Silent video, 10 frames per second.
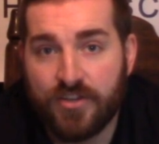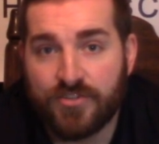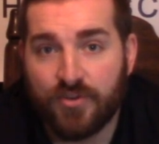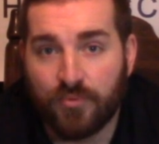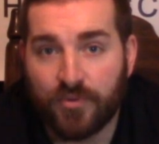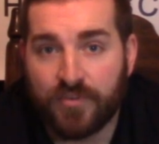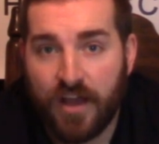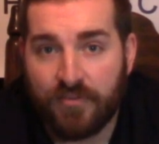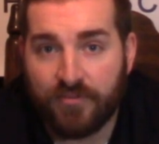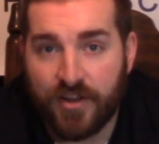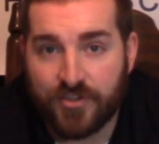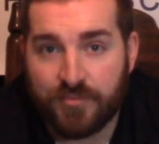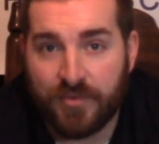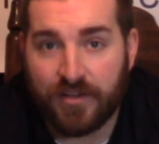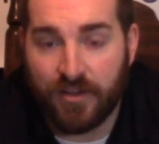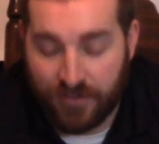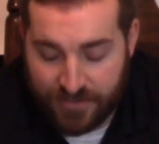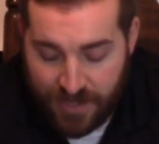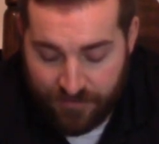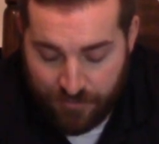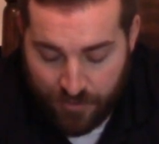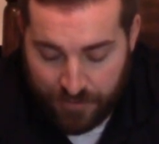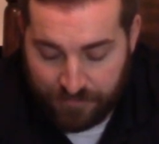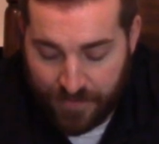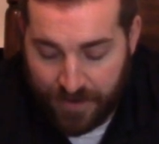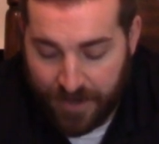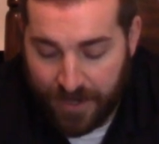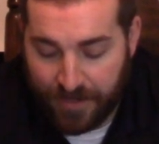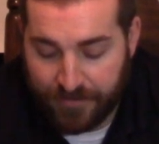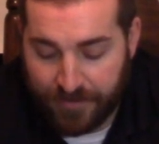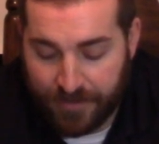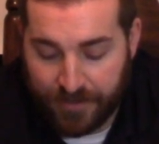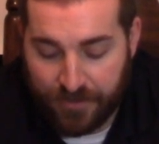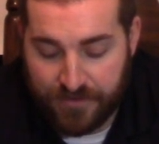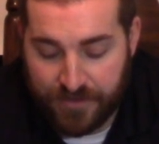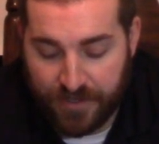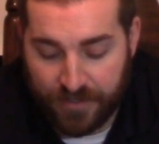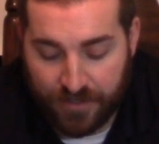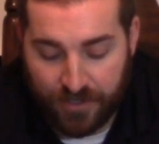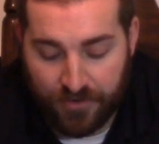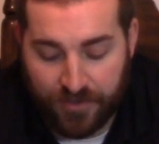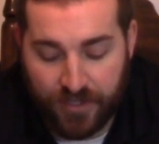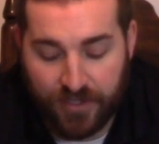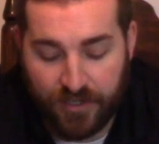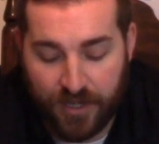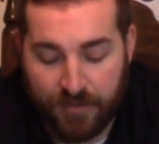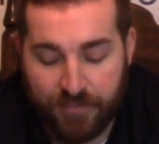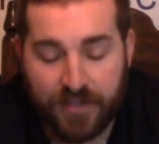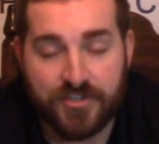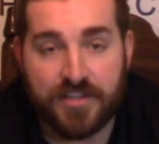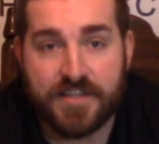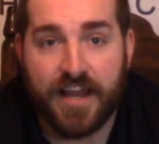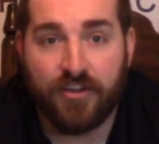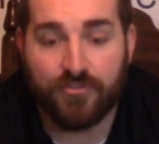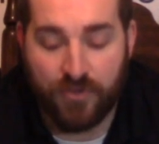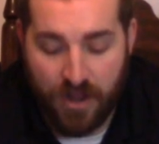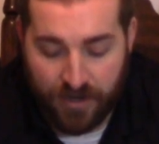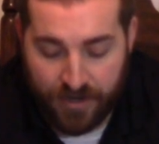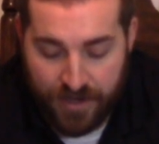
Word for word: So real tough freshman or sophomore, and uh, you know you know he uh, beat Justin Altrog